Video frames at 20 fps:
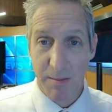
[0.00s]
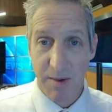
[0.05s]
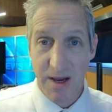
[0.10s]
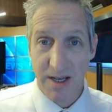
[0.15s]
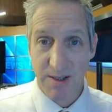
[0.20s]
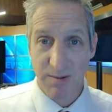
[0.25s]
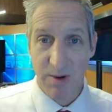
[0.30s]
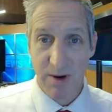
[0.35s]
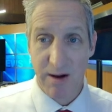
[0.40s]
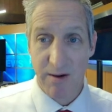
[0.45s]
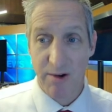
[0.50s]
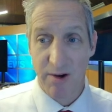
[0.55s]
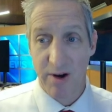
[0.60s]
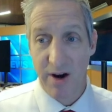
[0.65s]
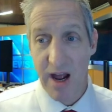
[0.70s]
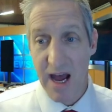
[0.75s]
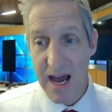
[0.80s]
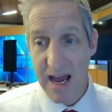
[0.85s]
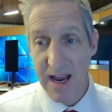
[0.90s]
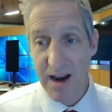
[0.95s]
miles per hour or
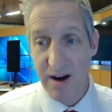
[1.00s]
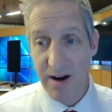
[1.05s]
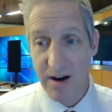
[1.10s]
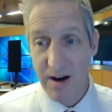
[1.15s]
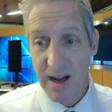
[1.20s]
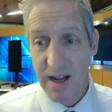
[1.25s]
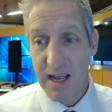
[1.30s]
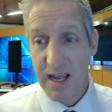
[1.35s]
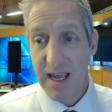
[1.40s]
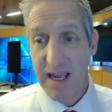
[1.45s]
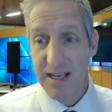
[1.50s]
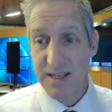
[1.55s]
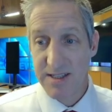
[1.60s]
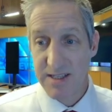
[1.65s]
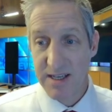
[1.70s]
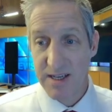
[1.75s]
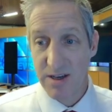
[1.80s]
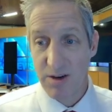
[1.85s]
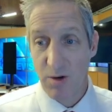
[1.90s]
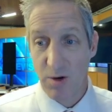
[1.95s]
higher,
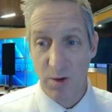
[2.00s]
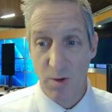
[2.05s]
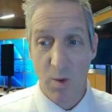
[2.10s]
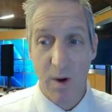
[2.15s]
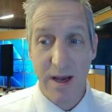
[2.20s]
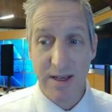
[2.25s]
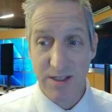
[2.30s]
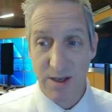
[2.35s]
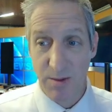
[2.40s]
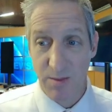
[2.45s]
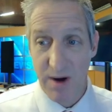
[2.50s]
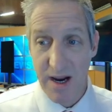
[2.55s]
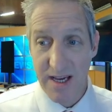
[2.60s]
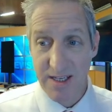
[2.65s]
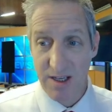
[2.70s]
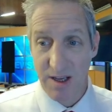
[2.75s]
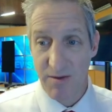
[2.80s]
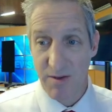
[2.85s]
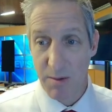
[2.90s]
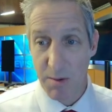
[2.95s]
is in northwest
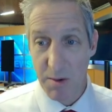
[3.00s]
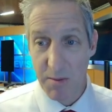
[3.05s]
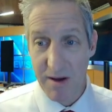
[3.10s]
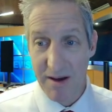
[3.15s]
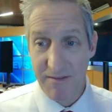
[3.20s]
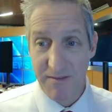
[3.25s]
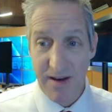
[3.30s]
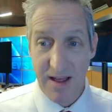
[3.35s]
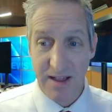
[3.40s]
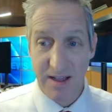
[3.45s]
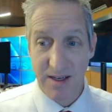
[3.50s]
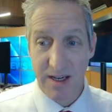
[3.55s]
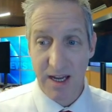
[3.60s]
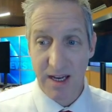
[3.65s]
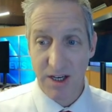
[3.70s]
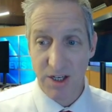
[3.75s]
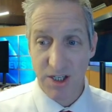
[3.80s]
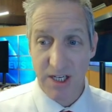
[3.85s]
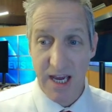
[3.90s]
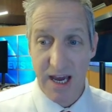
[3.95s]
Nebraska from about
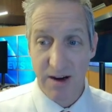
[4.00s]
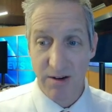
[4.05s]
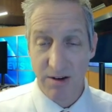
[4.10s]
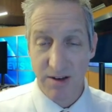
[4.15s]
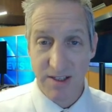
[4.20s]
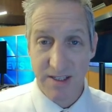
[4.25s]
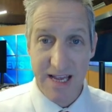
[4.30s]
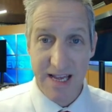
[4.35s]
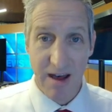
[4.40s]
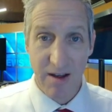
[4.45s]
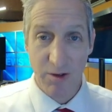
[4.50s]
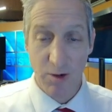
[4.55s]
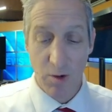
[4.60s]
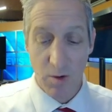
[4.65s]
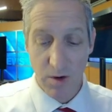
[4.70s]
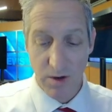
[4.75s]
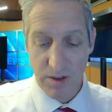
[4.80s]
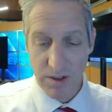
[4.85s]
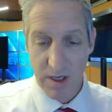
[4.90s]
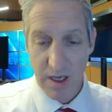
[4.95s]
Valentine to Chadron south
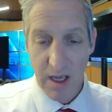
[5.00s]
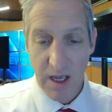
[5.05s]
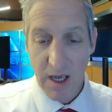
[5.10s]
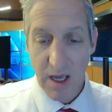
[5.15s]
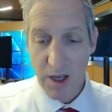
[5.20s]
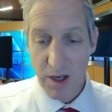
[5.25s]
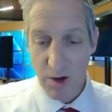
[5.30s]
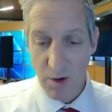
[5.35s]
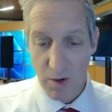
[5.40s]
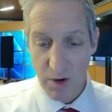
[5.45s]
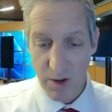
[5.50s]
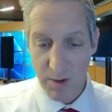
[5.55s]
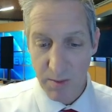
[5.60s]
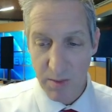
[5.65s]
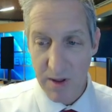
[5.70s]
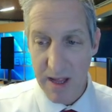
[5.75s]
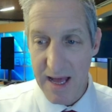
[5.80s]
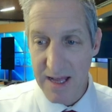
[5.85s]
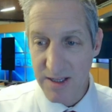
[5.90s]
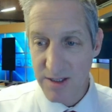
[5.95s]
towards North
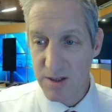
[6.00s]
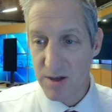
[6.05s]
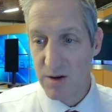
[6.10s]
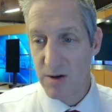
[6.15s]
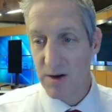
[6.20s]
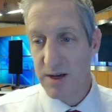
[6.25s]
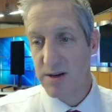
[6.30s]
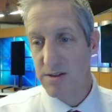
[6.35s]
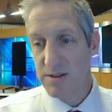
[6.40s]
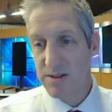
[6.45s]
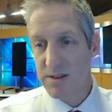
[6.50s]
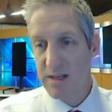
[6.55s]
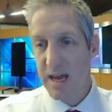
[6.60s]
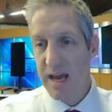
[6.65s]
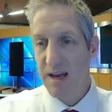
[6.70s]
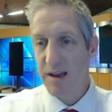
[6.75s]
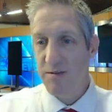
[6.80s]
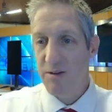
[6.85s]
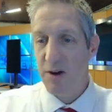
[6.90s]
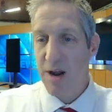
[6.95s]
Platte. So here's
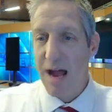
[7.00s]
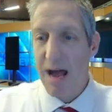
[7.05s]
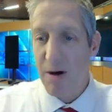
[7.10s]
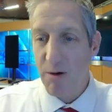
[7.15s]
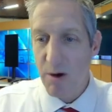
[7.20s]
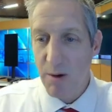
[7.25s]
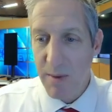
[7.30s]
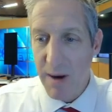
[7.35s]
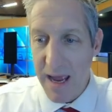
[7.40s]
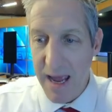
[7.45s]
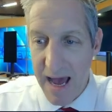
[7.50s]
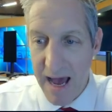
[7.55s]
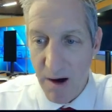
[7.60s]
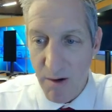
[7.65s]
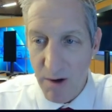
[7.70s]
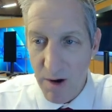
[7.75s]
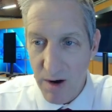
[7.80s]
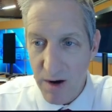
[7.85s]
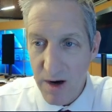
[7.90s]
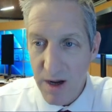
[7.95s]
kind of your hour by
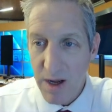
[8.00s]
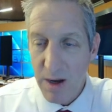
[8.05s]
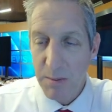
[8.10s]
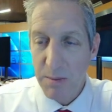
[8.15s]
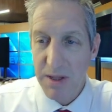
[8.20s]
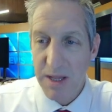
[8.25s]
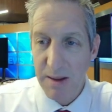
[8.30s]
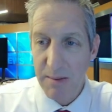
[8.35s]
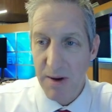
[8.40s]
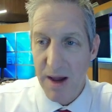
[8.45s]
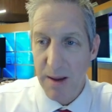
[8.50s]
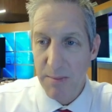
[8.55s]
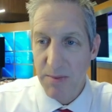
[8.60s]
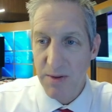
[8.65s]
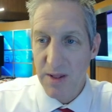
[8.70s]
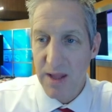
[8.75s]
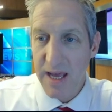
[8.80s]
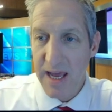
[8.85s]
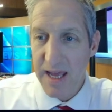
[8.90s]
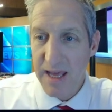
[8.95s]
hour play by
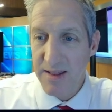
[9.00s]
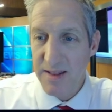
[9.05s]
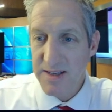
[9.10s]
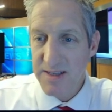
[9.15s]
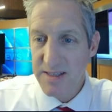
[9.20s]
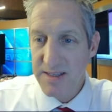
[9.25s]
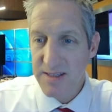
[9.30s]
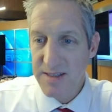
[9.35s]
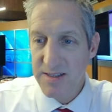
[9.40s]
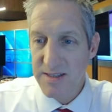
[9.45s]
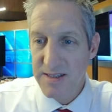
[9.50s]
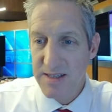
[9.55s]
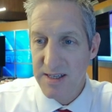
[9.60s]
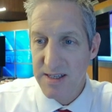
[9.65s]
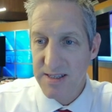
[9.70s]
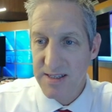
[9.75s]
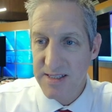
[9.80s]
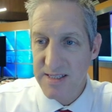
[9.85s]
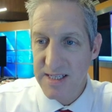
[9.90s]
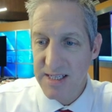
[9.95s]
play. This is
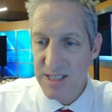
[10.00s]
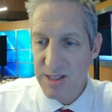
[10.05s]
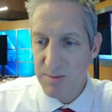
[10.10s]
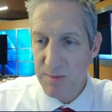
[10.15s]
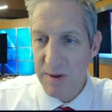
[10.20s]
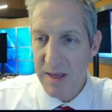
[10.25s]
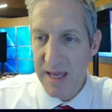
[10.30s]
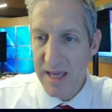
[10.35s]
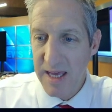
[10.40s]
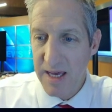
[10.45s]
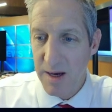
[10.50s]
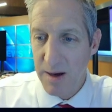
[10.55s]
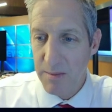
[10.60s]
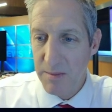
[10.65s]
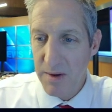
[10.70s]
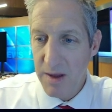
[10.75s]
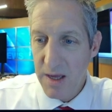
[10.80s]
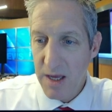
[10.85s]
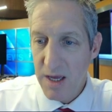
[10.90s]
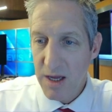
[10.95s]
uh, 6
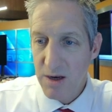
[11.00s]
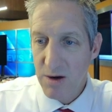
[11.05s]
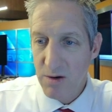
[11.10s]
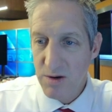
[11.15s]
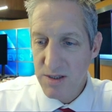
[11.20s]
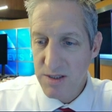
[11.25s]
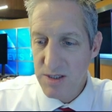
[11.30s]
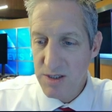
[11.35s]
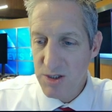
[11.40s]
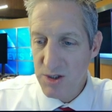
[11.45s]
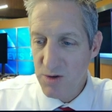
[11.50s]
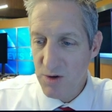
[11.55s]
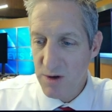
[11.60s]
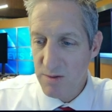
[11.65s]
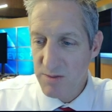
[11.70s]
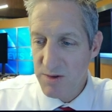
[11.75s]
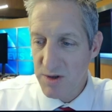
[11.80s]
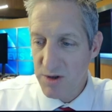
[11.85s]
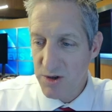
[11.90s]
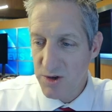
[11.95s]
p.m. Notice the
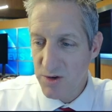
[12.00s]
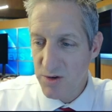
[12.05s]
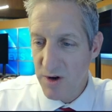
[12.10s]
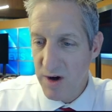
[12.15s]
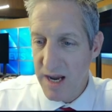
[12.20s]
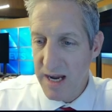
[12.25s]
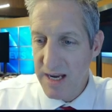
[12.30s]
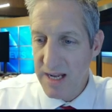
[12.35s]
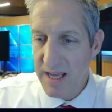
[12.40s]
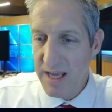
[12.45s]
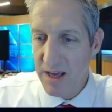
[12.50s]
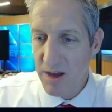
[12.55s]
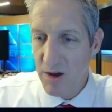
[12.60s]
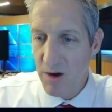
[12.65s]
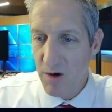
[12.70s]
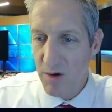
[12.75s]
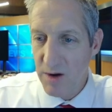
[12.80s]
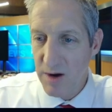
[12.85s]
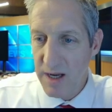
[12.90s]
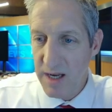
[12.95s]
storms are trying to get
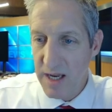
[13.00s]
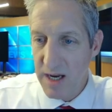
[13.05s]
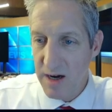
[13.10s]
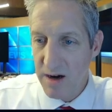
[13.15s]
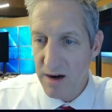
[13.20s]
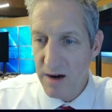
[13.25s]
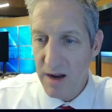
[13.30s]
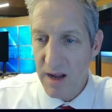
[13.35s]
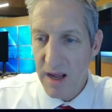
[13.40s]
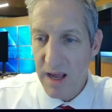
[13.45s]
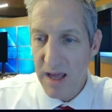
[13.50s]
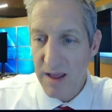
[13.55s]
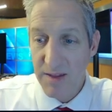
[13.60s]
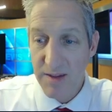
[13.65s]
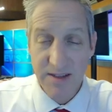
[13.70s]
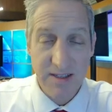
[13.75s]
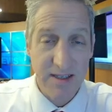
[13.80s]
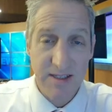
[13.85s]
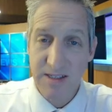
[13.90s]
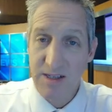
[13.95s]
going here, and
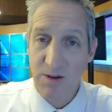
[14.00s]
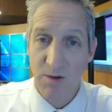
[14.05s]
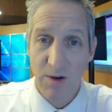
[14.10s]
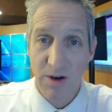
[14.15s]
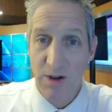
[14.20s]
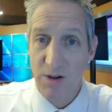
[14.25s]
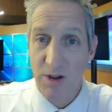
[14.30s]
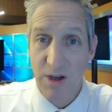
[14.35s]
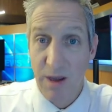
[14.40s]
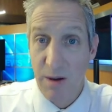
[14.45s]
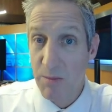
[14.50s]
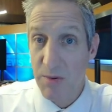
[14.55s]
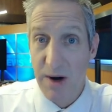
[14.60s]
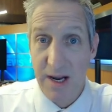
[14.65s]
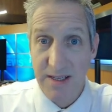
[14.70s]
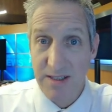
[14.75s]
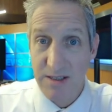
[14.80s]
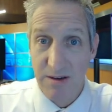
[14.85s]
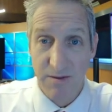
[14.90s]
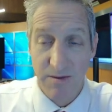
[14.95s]
this isn't going to look
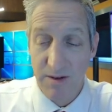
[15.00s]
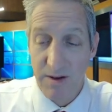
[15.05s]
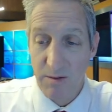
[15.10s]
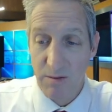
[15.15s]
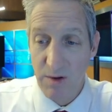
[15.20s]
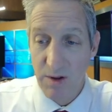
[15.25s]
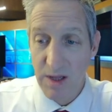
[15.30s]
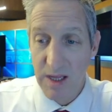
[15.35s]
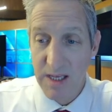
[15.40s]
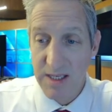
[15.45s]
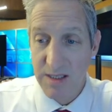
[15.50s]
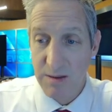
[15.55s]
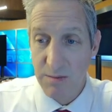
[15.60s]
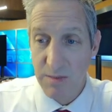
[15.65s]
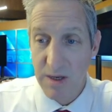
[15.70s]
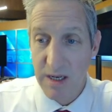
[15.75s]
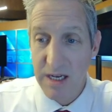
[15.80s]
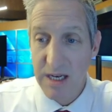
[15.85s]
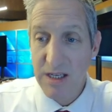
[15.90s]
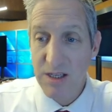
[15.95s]
impressive. It really isn't,
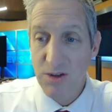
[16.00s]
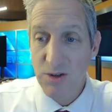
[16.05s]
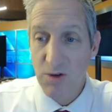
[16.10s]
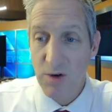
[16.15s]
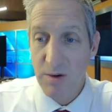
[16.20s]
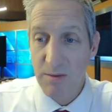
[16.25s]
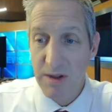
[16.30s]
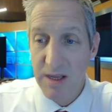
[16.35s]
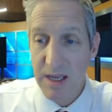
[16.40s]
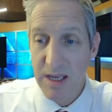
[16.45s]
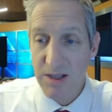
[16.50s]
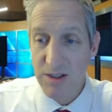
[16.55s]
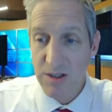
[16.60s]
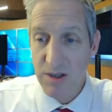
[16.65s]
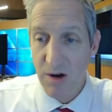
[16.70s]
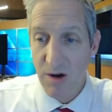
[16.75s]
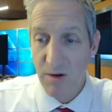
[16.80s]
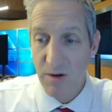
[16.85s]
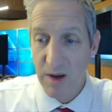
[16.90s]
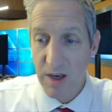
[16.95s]
but any storm that gets
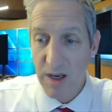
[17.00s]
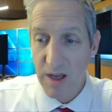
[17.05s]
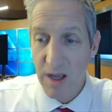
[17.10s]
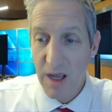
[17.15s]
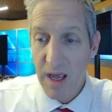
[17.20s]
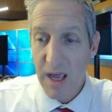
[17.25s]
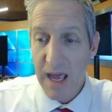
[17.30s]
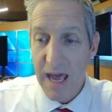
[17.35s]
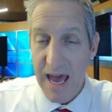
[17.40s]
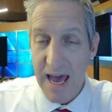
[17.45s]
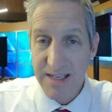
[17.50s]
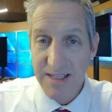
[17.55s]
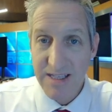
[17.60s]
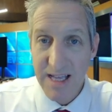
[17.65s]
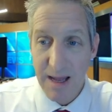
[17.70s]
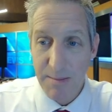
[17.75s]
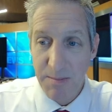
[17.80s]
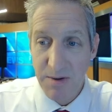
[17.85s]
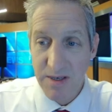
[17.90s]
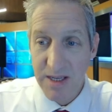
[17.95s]
going has
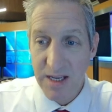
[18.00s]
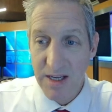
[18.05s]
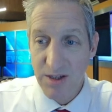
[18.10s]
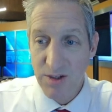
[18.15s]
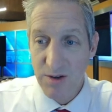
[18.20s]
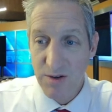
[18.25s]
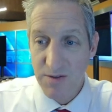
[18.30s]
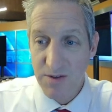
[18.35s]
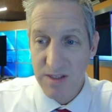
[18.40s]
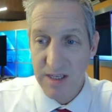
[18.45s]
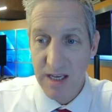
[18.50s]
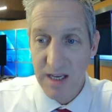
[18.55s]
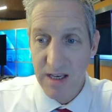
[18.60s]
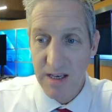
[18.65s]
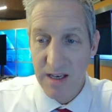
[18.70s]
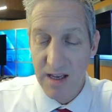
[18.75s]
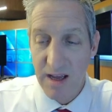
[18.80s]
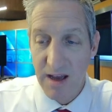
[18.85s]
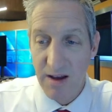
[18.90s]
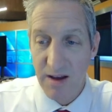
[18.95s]
that potential of
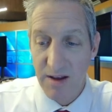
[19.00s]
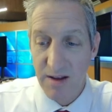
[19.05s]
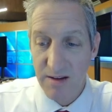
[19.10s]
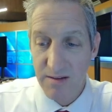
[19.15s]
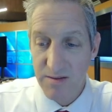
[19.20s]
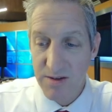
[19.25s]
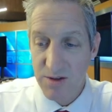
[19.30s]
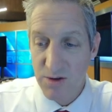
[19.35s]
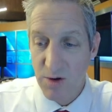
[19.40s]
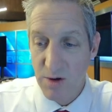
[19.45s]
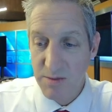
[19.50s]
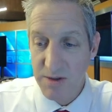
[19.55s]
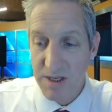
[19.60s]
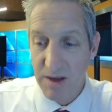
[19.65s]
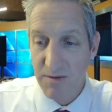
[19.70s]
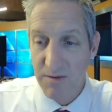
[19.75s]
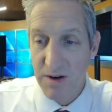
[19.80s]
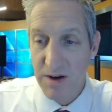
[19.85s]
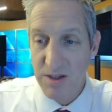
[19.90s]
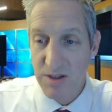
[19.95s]
seeing uh, storms
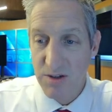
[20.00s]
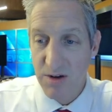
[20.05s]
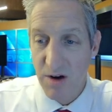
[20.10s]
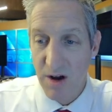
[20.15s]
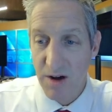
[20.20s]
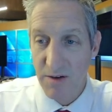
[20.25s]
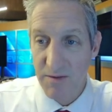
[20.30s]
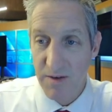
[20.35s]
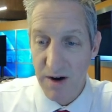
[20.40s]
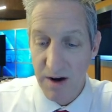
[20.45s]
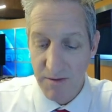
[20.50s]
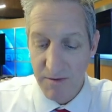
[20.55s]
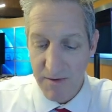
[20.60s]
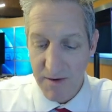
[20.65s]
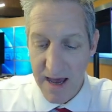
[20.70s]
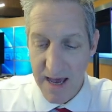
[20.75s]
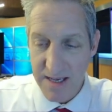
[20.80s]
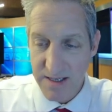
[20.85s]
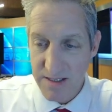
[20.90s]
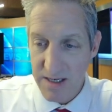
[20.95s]
get very strong very
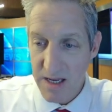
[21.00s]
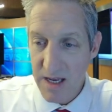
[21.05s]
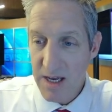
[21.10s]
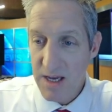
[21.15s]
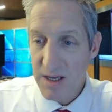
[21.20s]
fast.